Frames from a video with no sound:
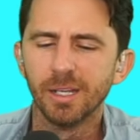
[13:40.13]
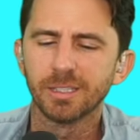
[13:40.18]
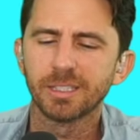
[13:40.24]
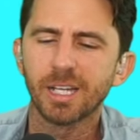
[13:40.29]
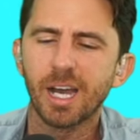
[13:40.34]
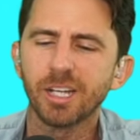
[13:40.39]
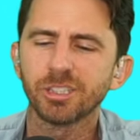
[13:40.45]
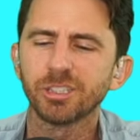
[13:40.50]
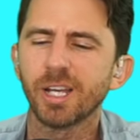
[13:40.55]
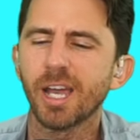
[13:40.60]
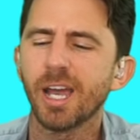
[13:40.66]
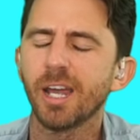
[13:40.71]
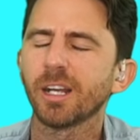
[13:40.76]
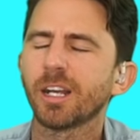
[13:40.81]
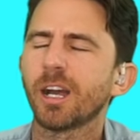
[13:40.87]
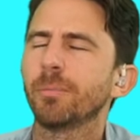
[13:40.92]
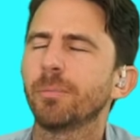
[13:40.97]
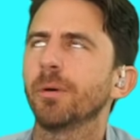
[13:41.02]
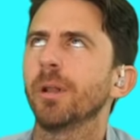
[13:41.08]
Tasha had a
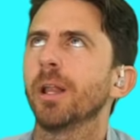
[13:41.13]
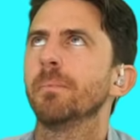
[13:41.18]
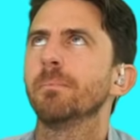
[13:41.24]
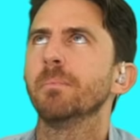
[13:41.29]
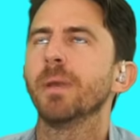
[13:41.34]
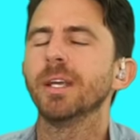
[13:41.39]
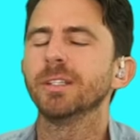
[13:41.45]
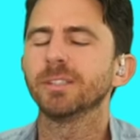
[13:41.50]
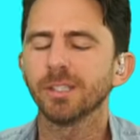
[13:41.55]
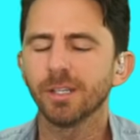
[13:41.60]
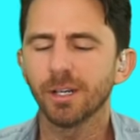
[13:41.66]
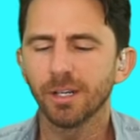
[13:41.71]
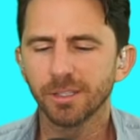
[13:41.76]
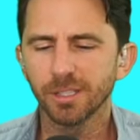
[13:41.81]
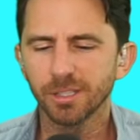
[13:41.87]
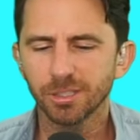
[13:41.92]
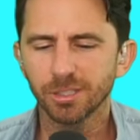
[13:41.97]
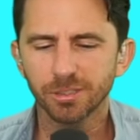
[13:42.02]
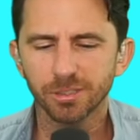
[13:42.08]
couple amazing
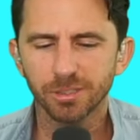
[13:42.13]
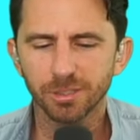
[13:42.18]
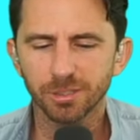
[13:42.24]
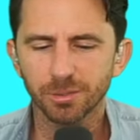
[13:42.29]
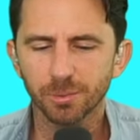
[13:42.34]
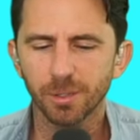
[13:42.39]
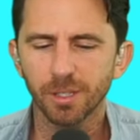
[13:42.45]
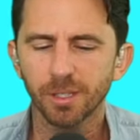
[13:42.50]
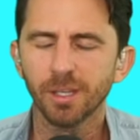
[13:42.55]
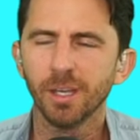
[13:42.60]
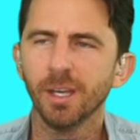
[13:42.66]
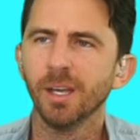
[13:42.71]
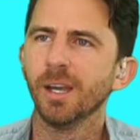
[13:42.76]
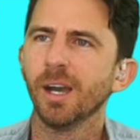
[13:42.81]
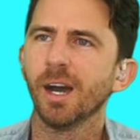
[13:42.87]
auditions this week.